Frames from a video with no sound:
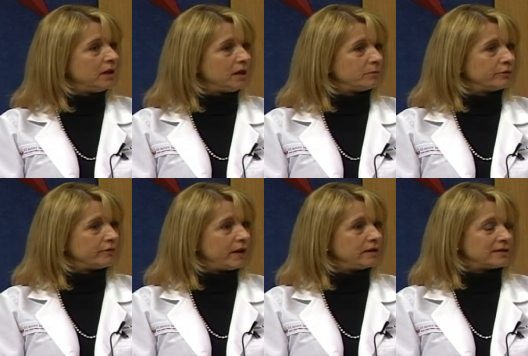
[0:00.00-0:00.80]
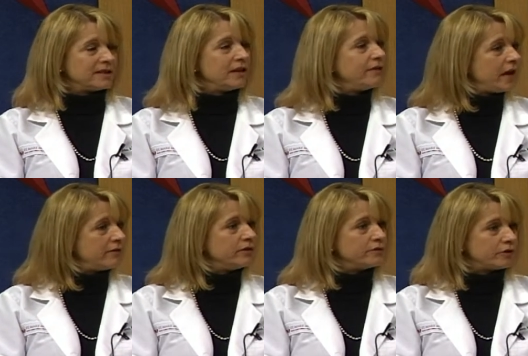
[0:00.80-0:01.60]
and provide a safe
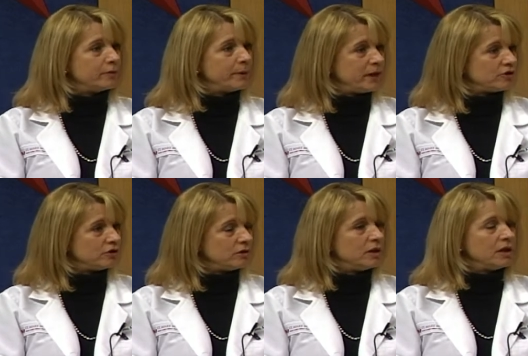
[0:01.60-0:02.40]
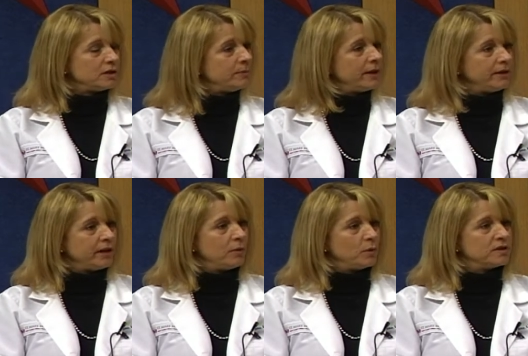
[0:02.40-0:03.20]
haven for a patient
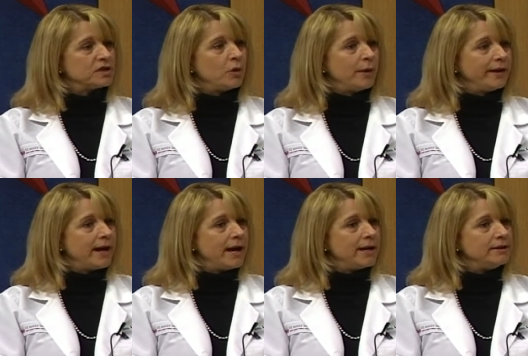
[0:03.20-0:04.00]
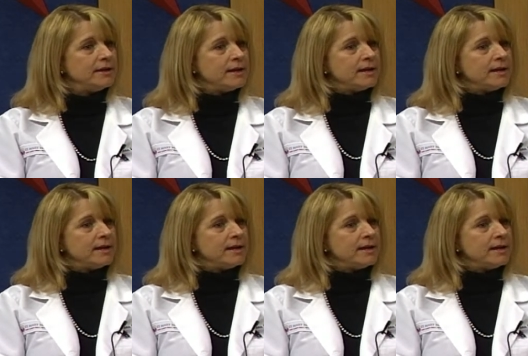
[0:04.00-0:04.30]
depending on what's going on.